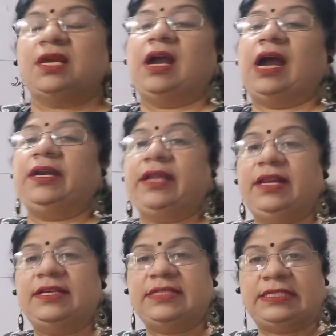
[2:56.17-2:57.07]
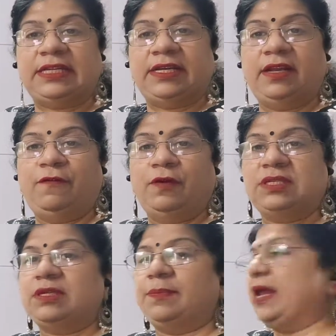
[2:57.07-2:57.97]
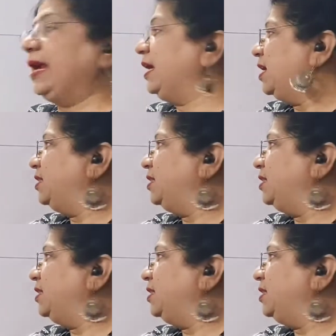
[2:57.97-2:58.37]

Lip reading: until its external force is applied.